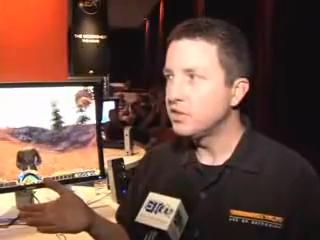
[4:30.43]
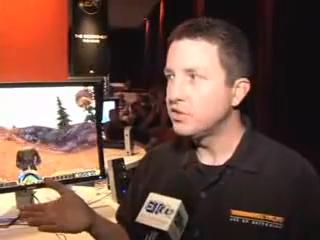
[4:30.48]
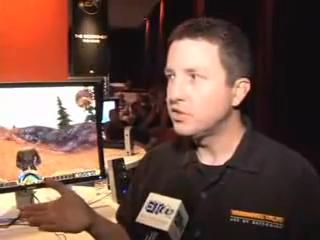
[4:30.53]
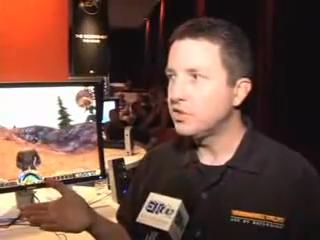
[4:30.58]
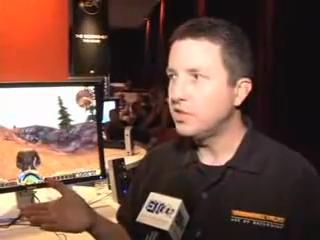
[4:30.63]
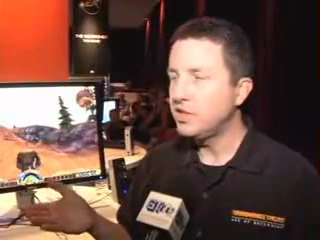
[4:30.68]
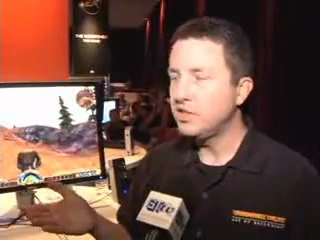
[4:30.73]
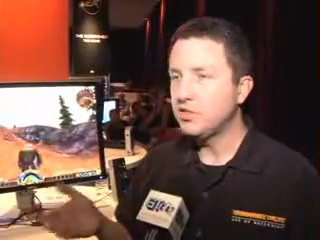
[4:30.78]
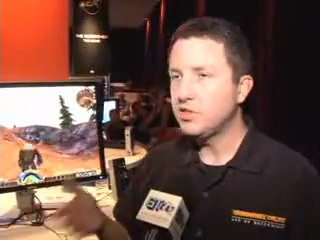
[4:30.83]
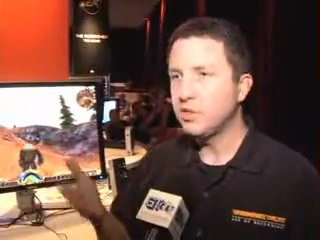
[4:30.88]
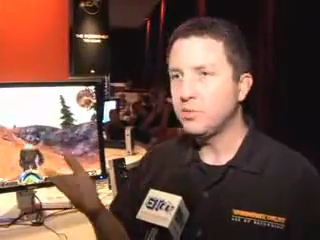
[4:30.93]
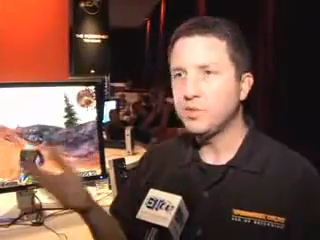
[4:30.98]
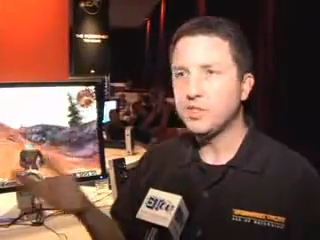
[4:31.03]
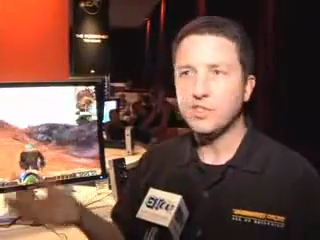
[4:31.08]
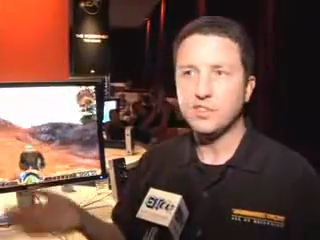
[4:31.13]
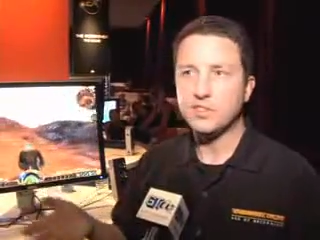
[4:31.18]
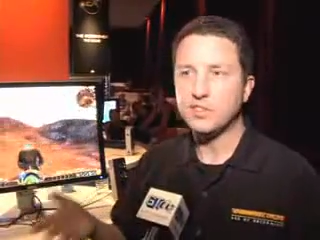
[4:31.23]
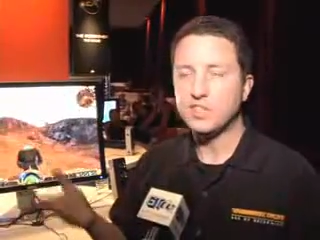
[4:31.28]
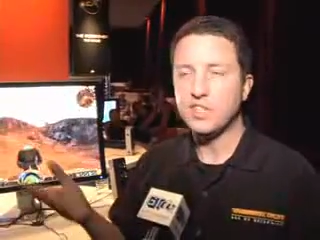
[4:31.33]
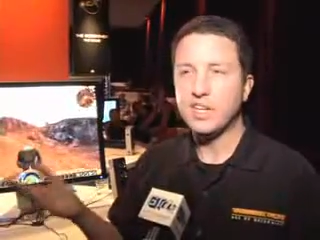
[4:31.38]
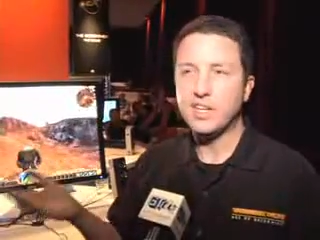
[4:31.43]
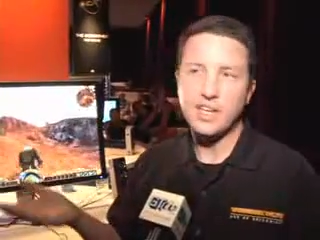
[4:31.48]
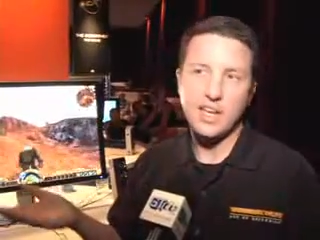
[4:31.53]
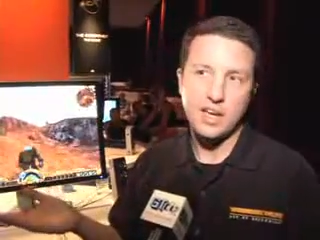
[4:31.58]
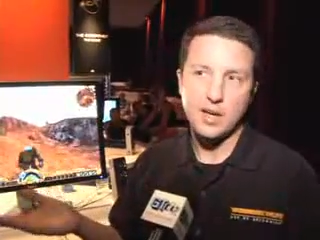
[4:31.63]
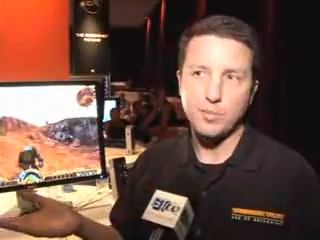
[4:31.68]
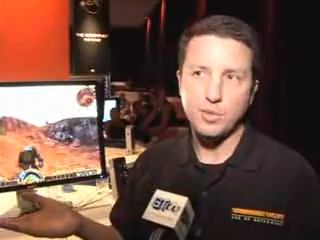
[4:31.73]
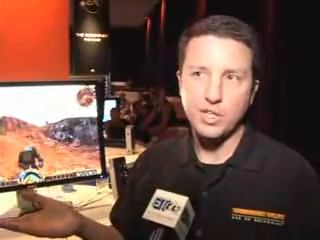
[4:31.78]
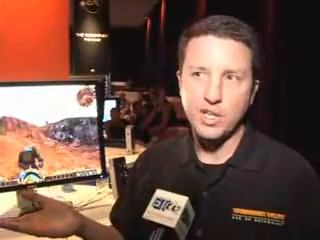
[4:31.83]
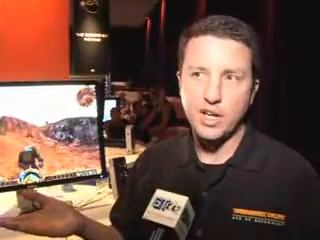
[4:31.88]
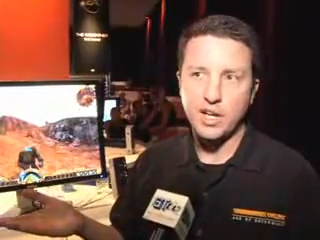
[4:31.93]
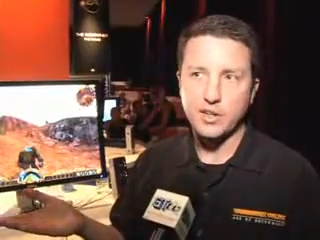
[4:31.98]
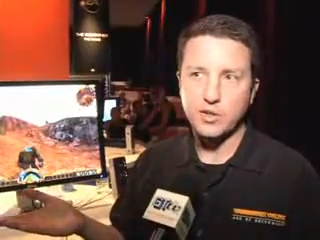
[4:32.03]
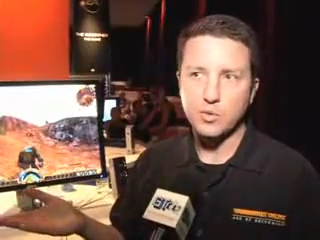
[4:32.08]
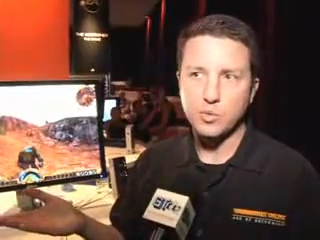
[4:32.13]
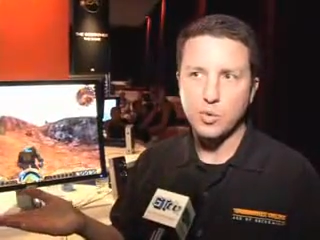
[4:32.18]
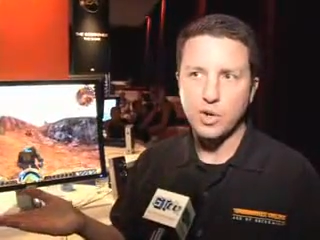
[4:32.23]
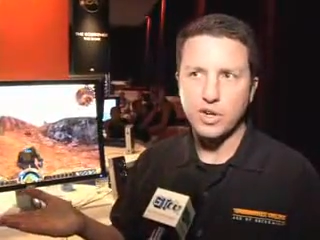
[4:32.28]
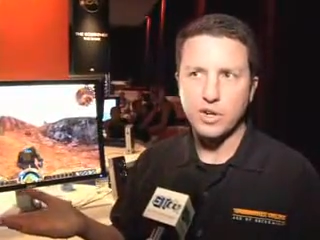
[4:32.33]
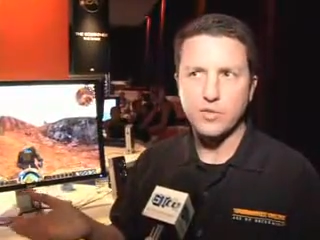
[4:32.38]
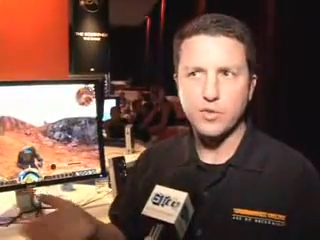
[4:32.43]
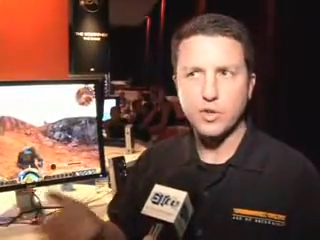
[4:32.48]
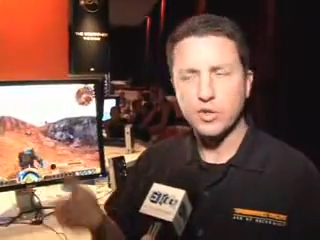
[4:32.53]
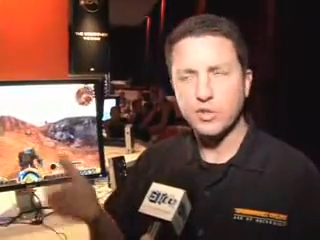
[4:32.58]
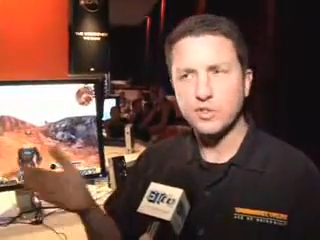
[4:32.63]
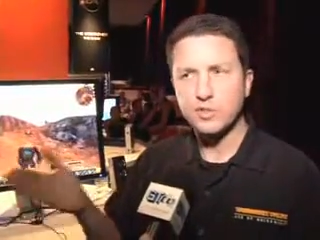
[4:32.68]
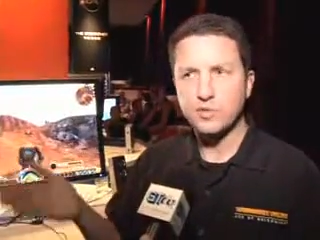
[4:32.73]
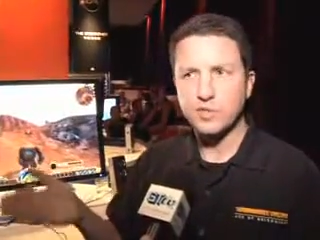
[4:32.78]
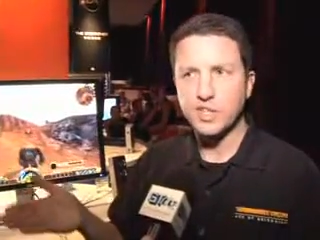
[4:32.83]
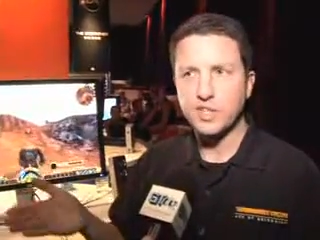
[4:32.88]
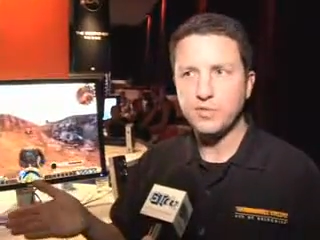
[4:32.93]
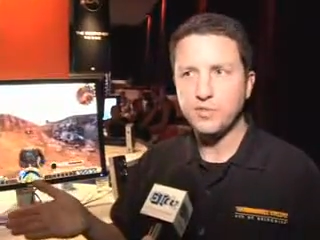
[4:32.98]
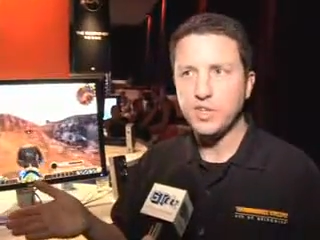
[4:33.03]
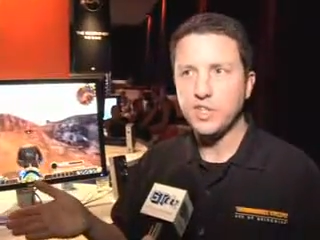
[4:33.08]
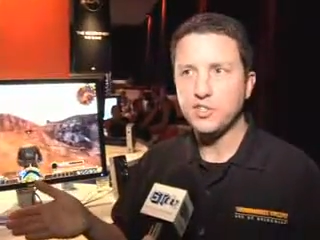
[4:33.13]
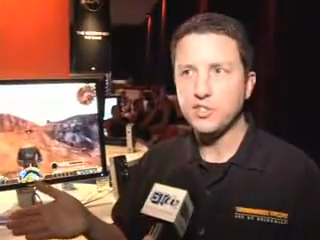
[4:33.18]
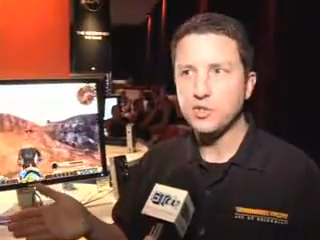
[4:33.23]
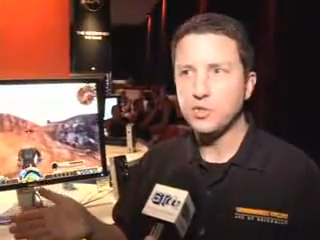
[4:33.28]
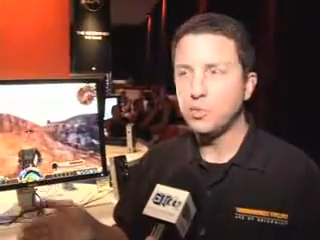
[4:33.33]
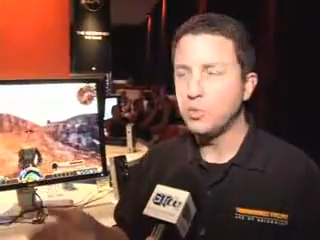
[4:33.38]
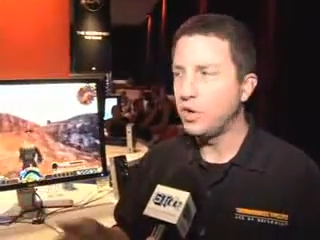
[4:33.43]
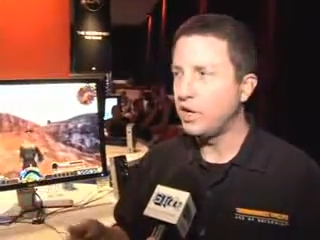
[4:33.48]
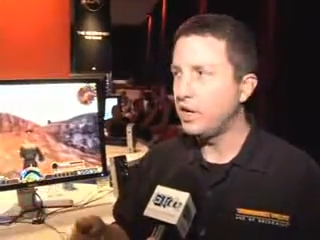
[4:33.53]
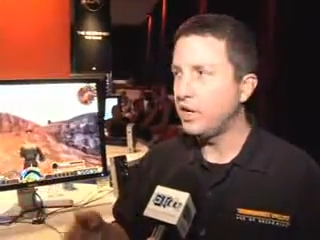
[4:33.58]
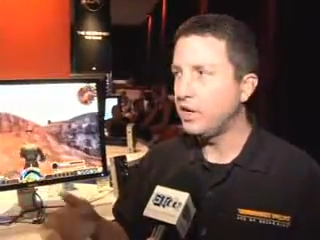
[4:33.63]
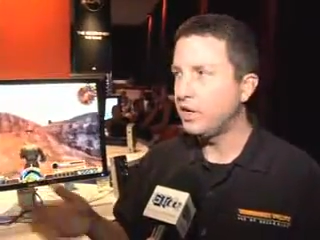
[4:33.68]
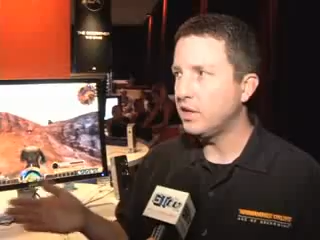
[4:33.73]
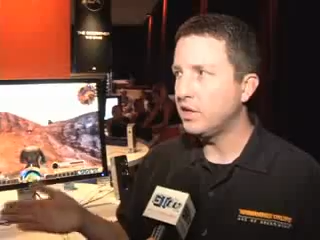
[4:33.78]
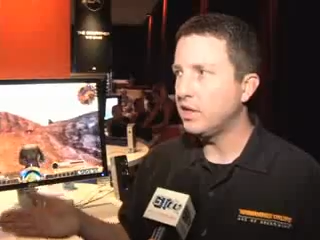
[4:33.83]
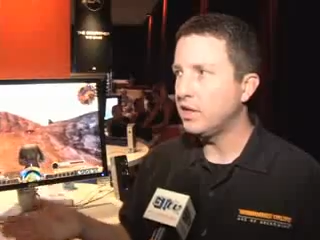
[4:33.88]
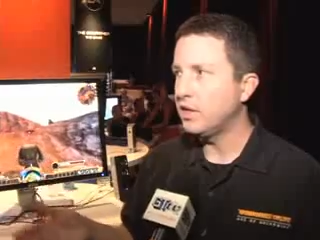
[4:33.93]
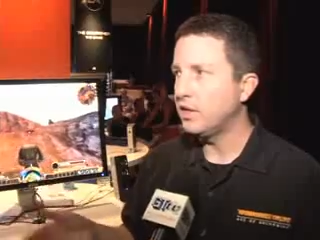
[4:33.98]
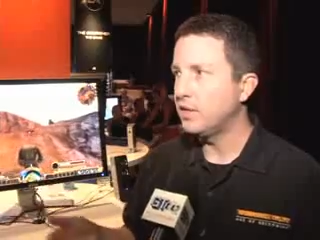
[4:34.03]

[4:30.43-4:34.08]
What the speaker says: in terms to, say, Camelot or whatever. It's a conventional way.